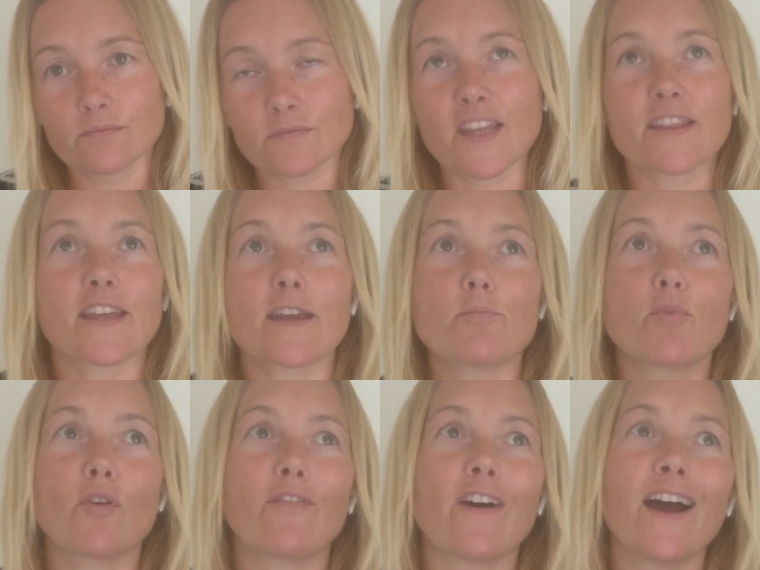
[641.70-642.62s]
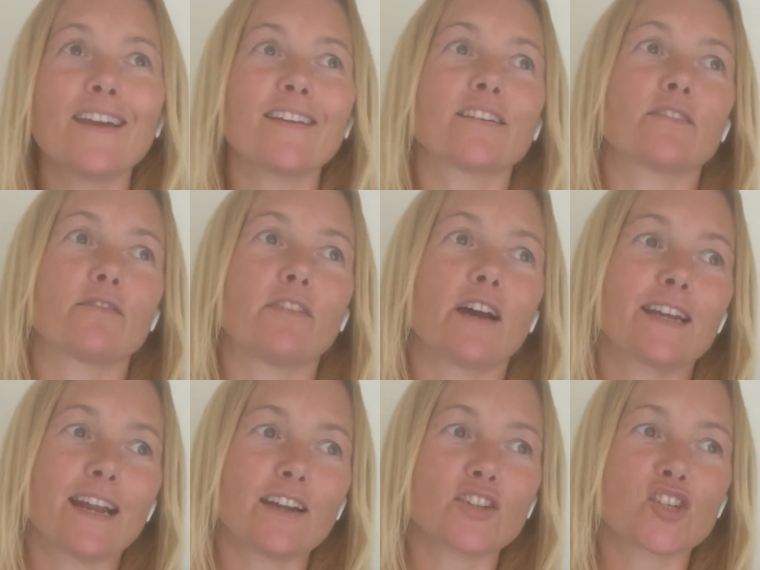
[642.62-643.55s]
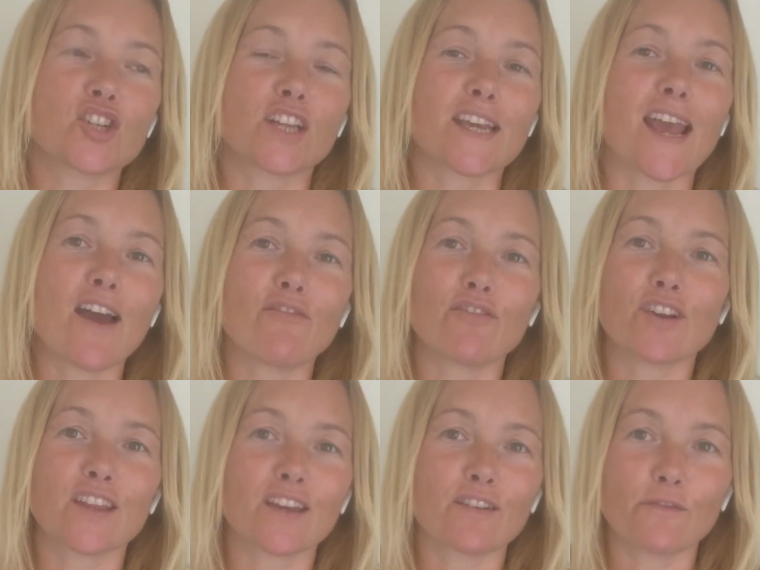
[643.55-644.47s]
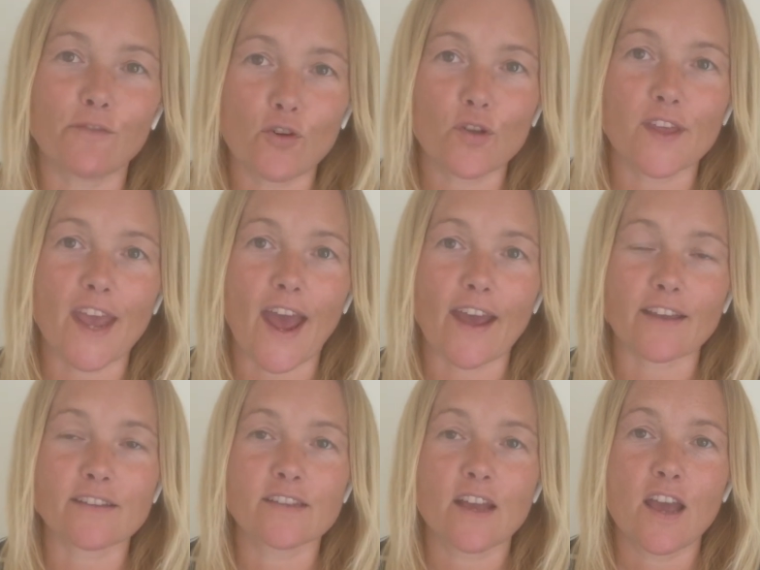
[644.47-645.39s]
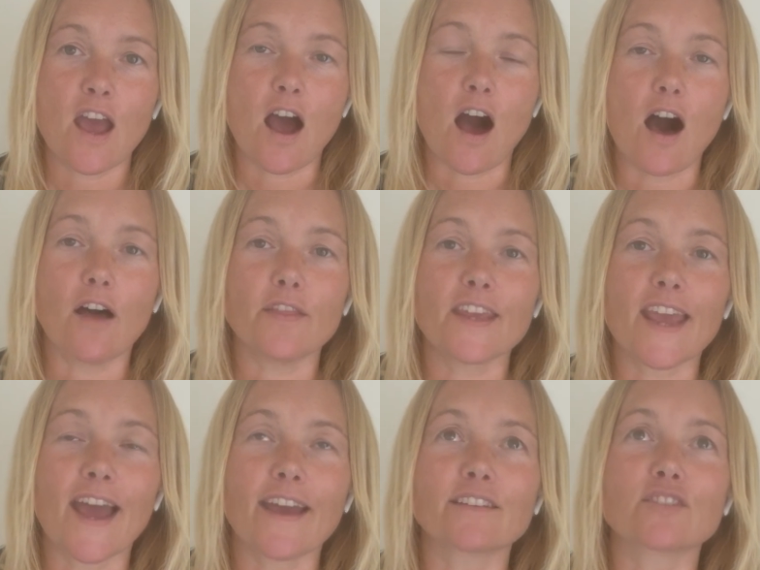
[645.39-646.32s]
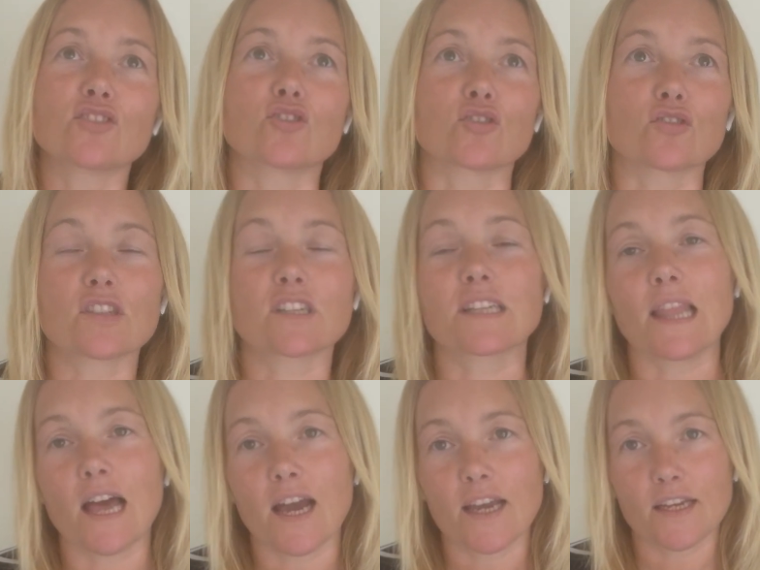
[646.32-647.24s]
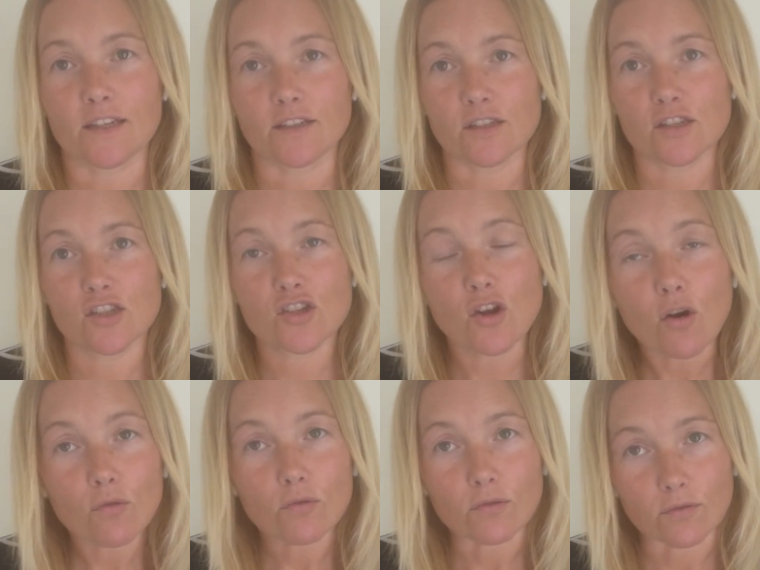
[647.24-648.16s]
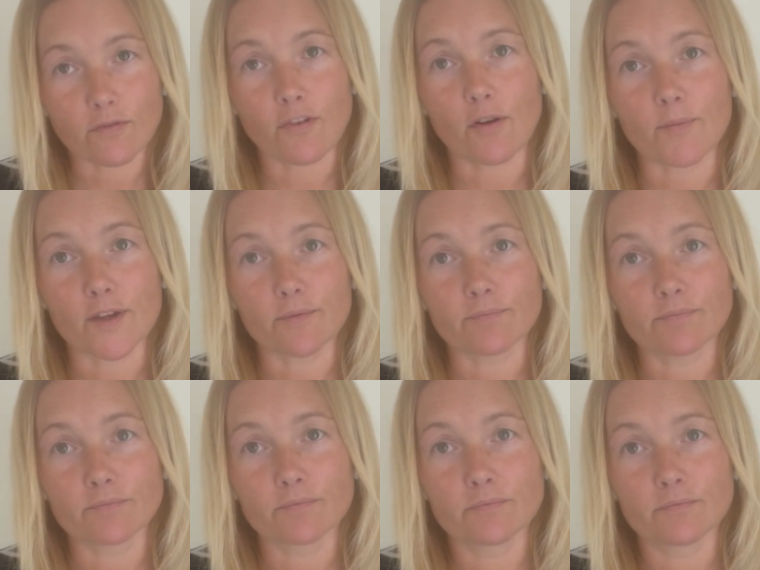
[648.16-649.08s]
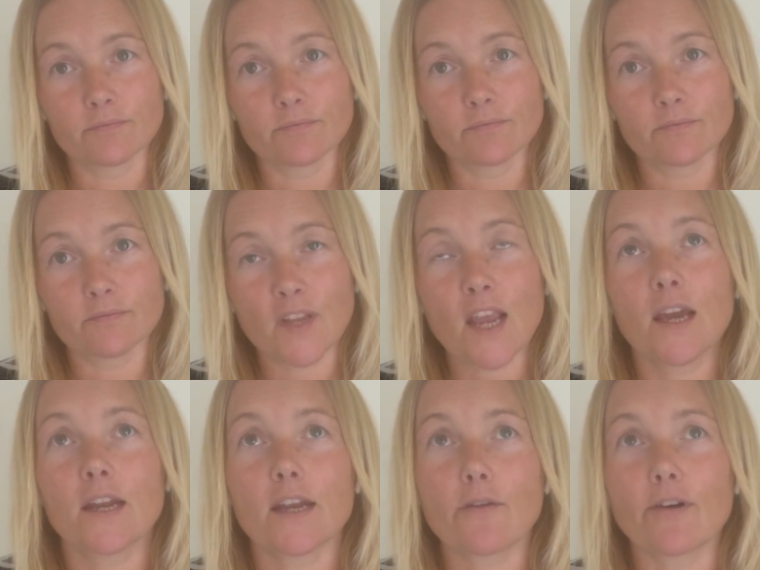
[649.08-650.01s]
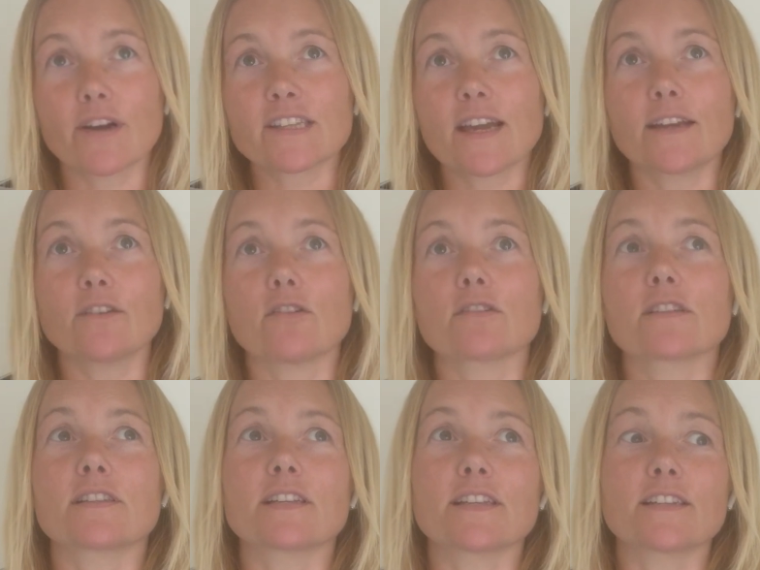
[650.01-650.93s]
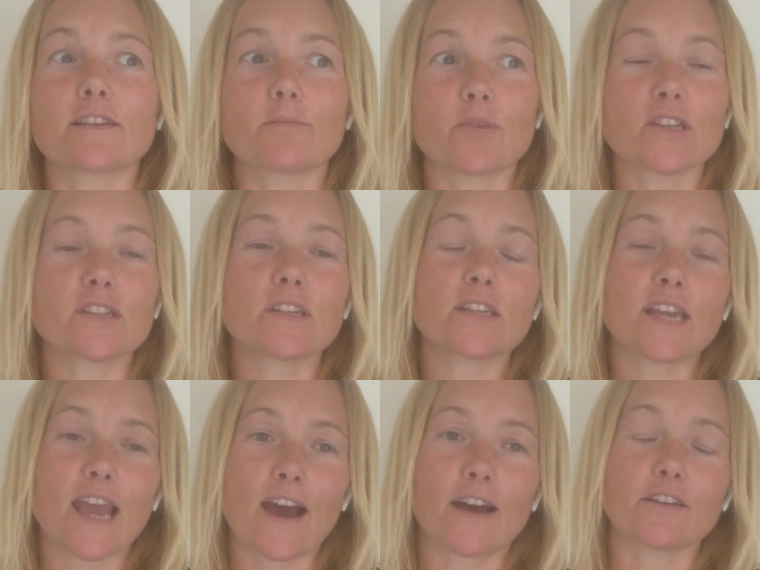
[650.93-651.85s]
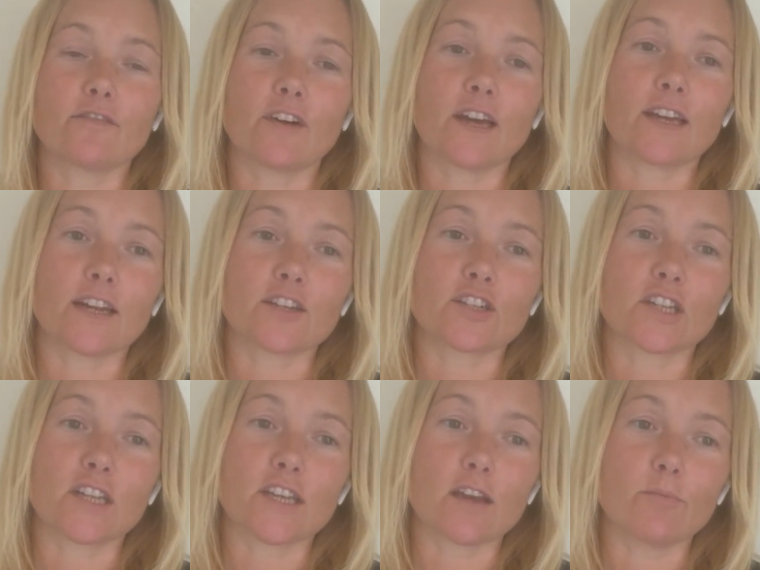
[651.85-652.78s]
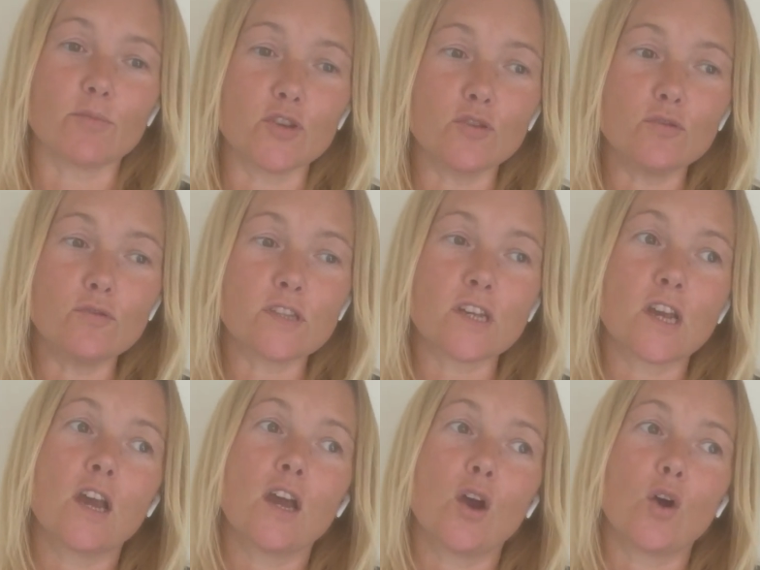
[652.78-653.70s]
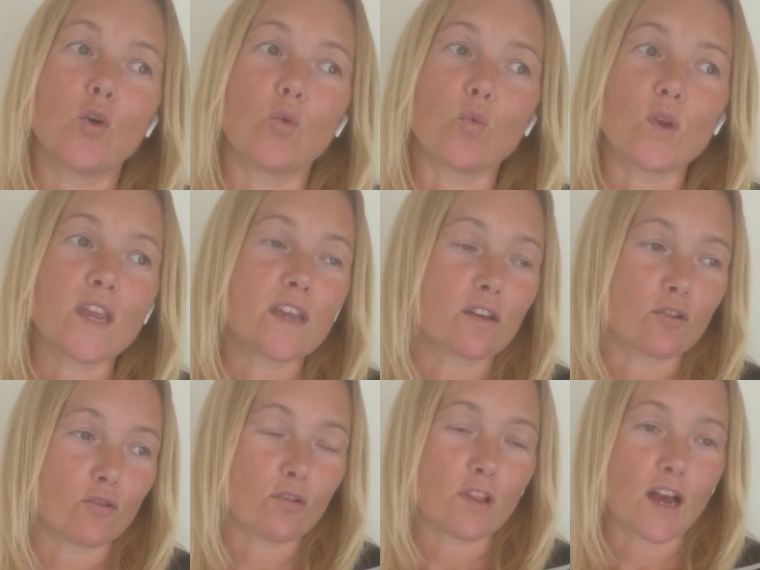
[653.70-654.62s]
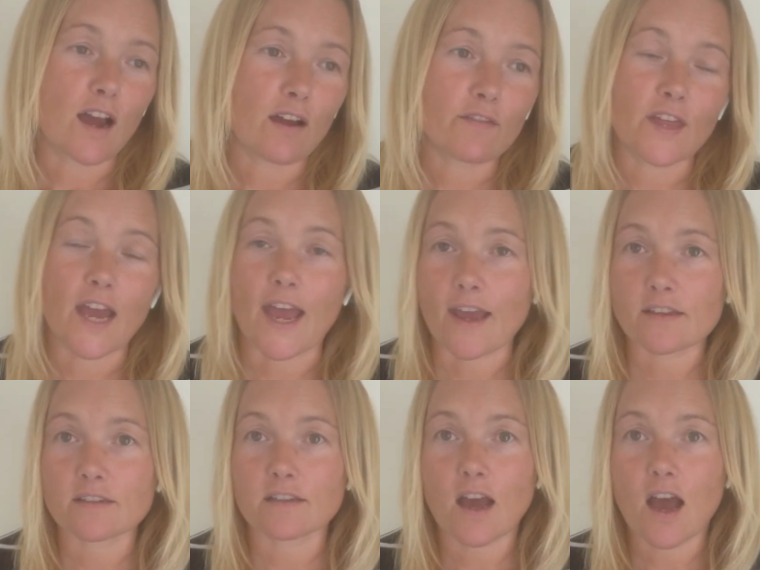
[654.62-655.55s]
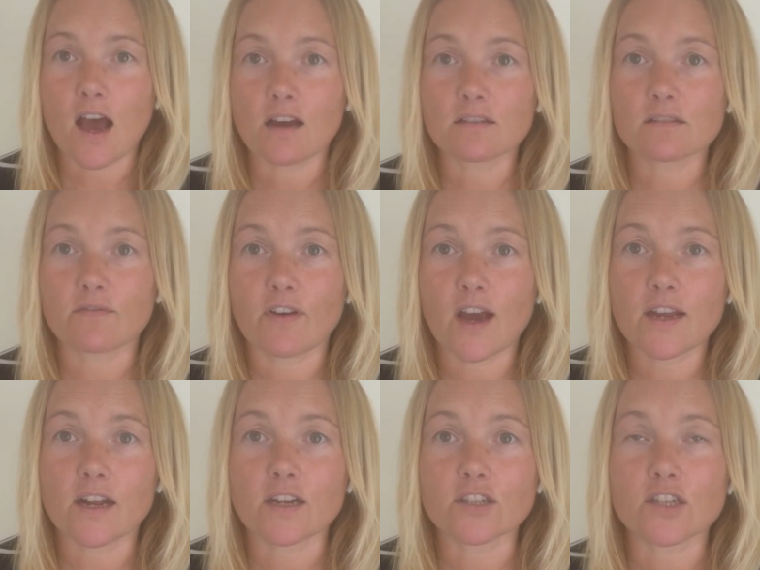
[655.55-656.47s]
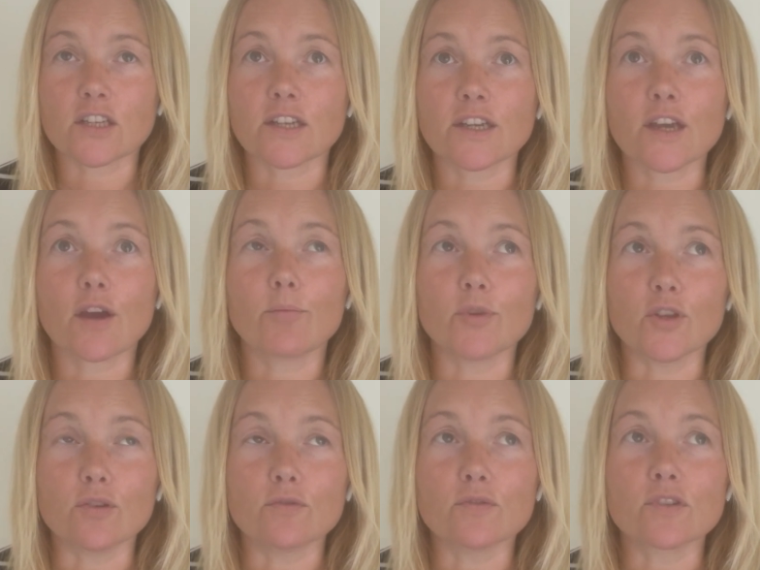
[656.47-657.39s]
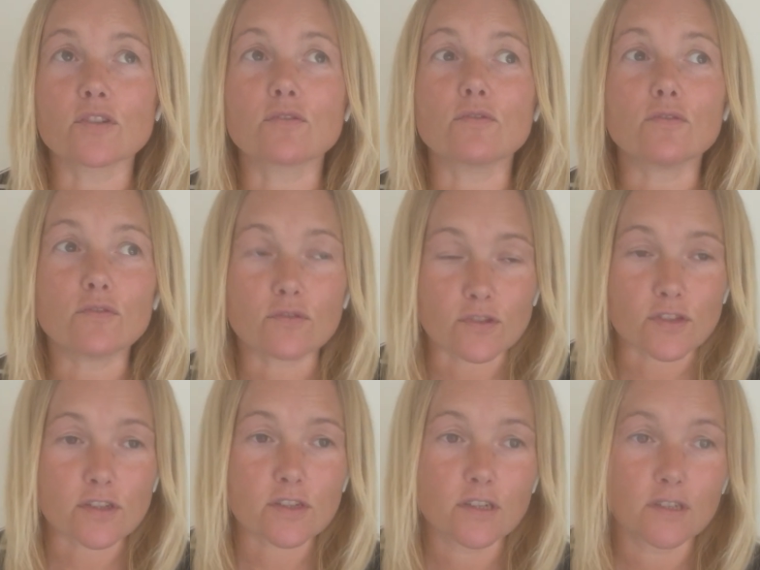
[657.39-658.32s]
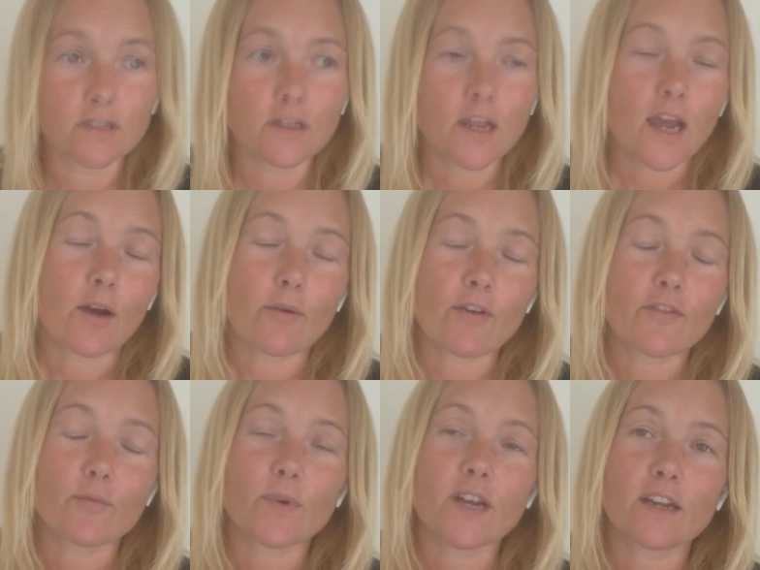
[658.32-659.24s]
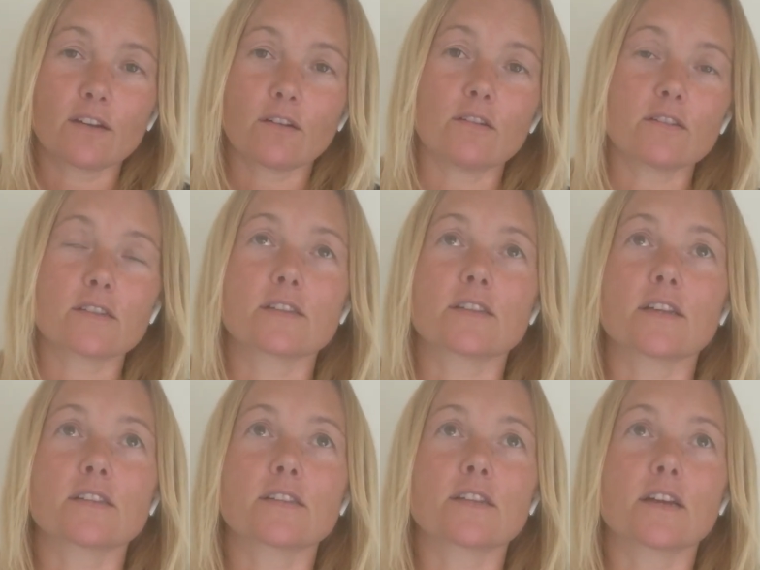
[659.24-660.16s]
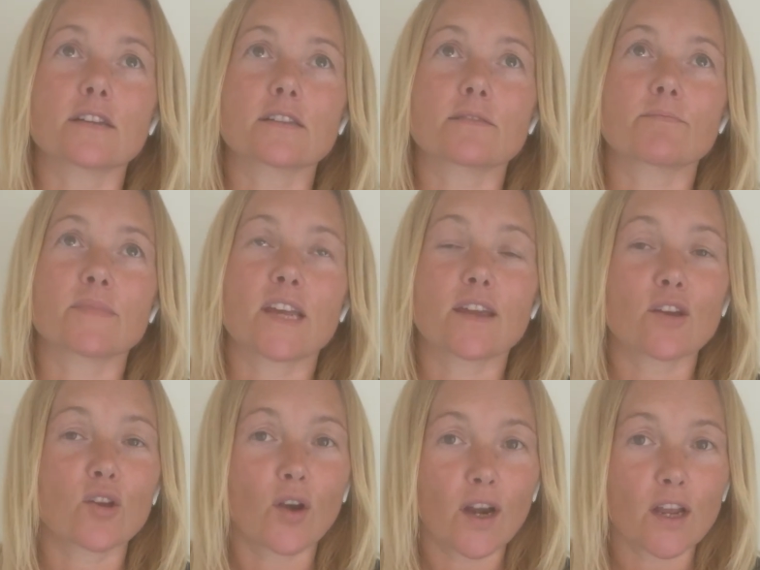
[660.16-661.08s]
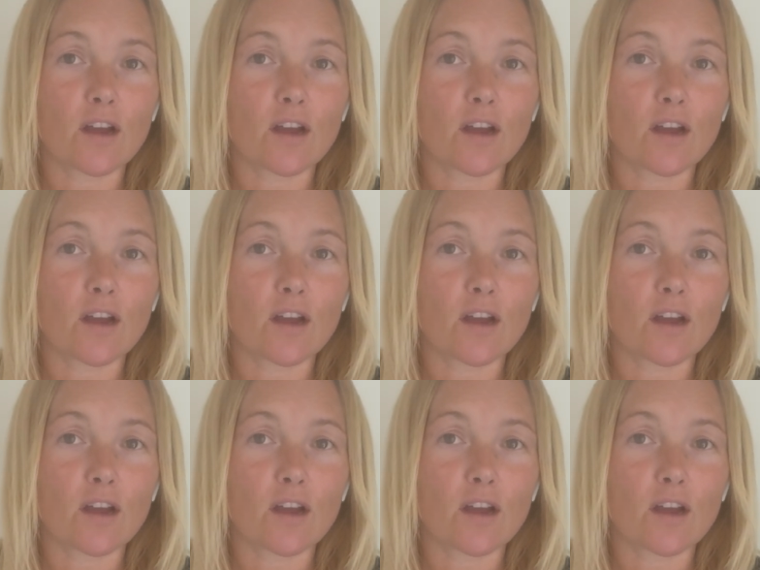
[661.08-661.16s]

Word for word: That they provided financially everything for the ex and the ex just lied and stole from them. Now, as a narcissistic person can financially abuse, we can all have that ex that has financially abused us. However, when a narcissist has taken credit